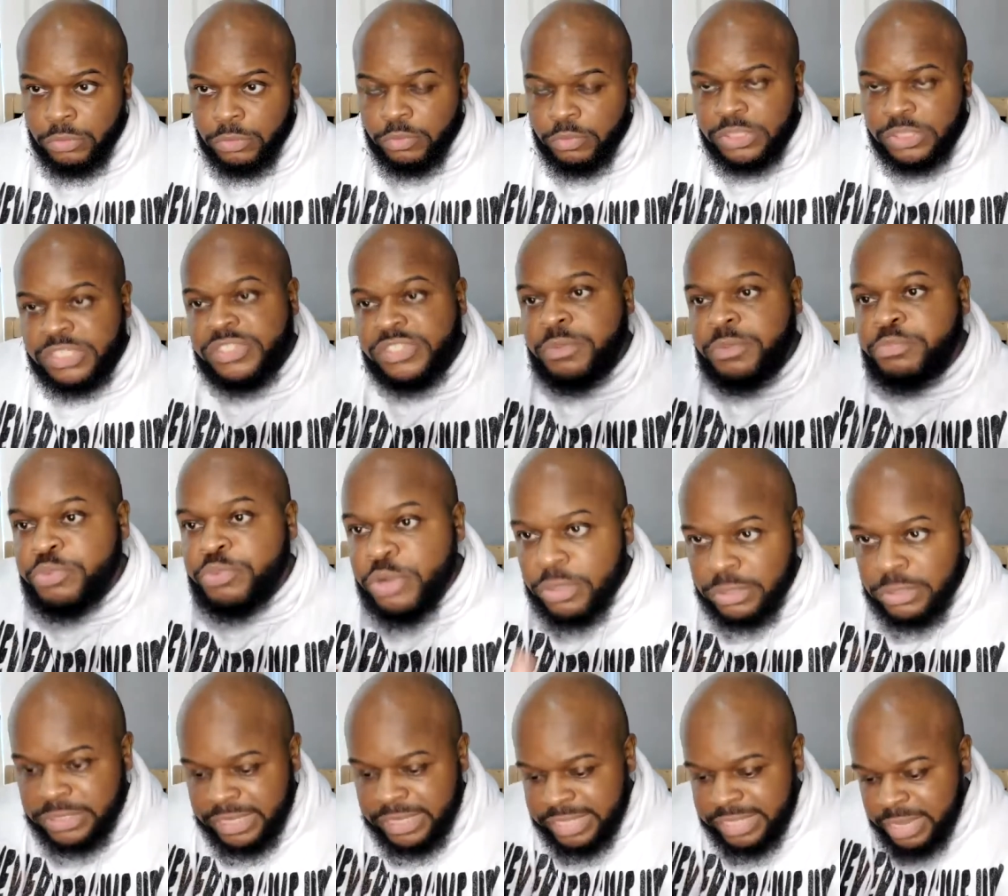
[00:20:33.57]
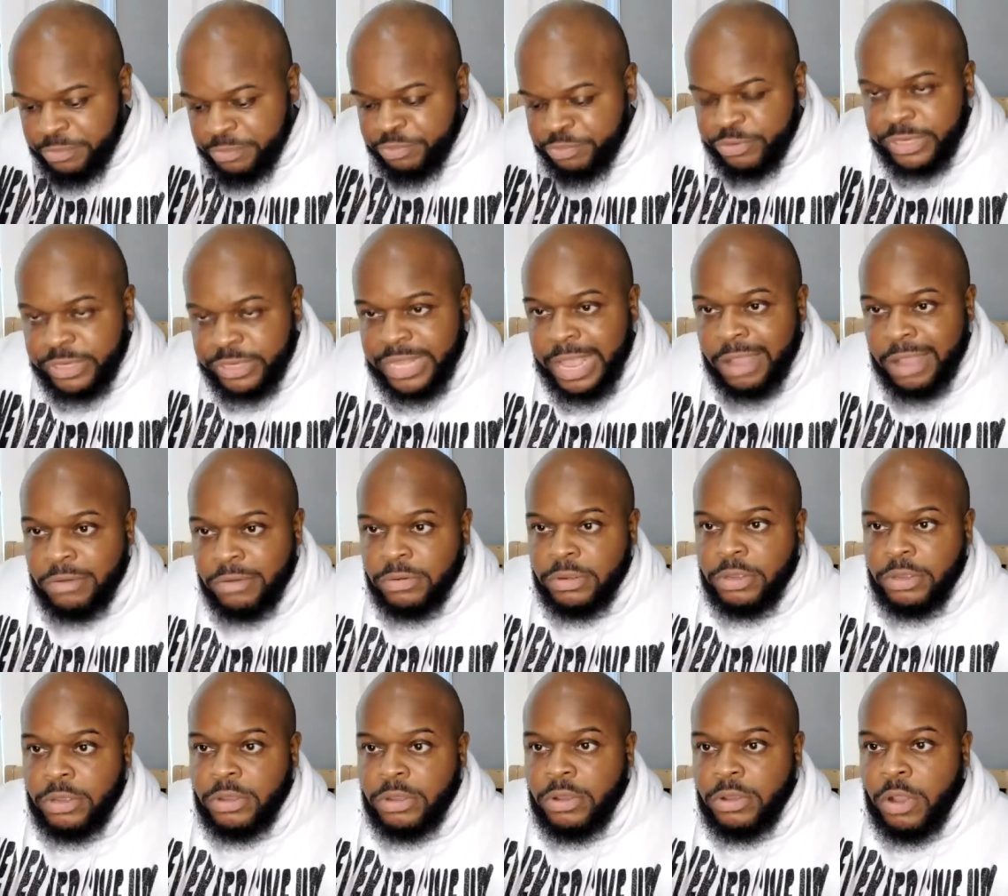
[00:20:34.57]
which is a book that they print out
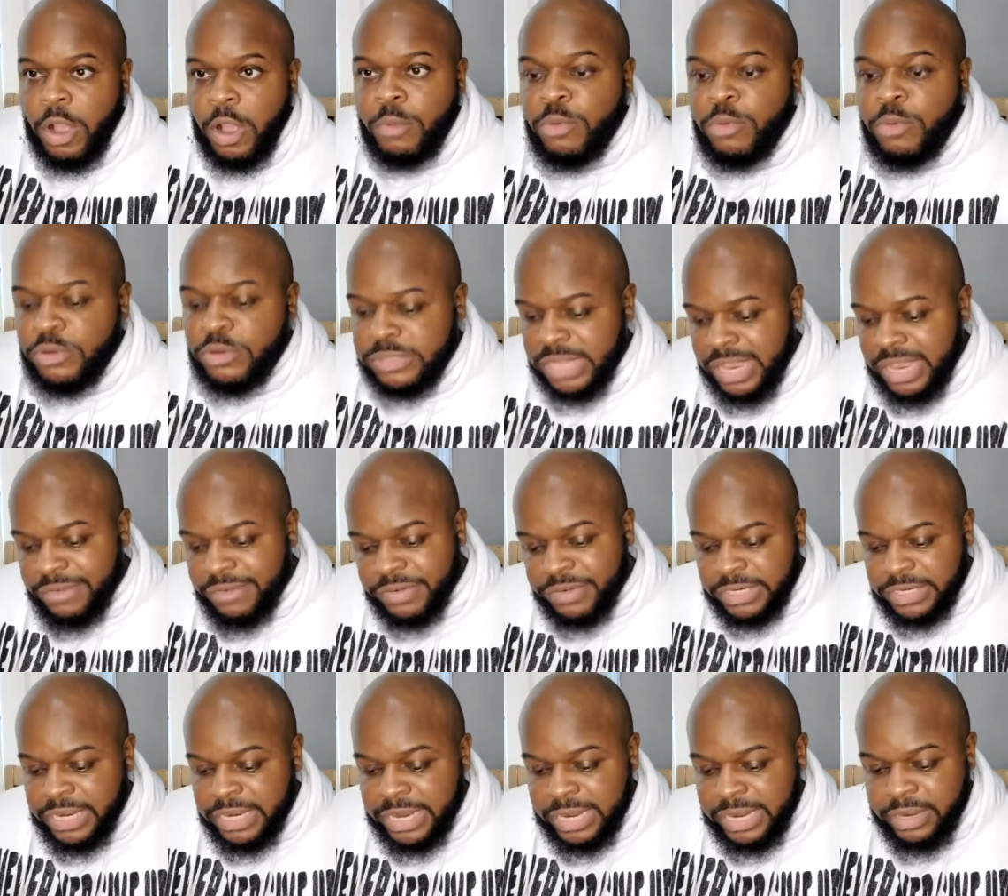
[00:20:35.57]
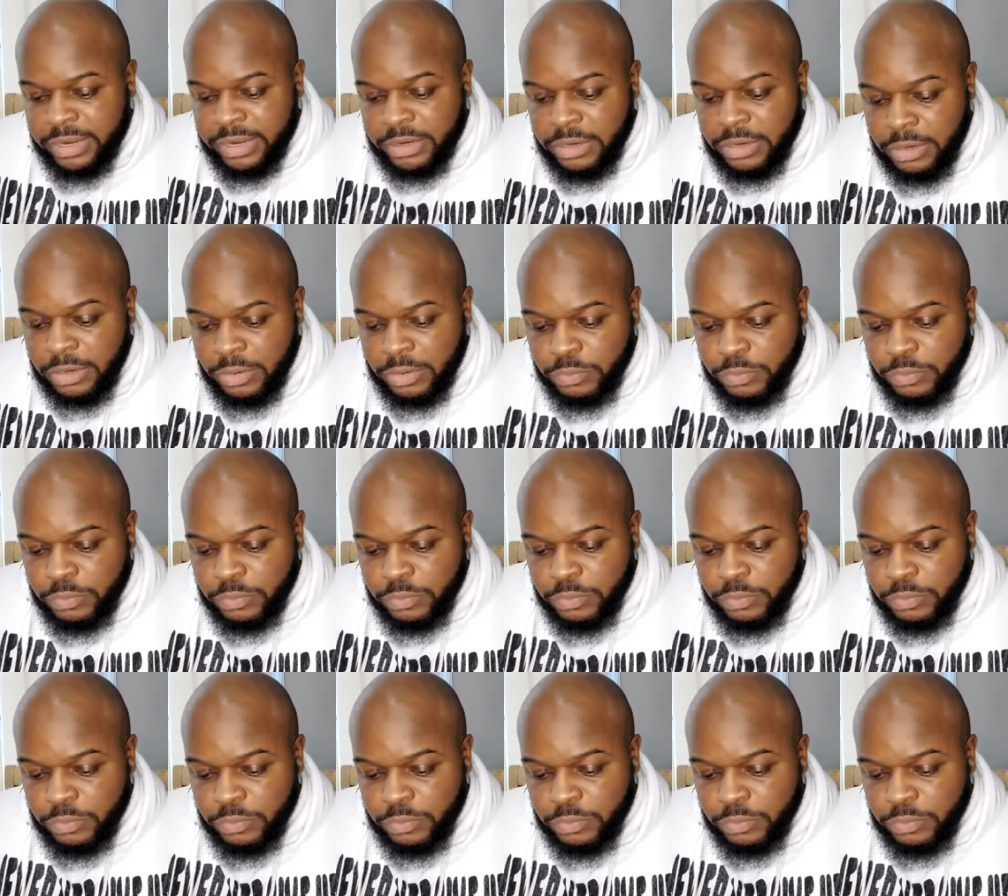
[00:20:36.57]
almost every year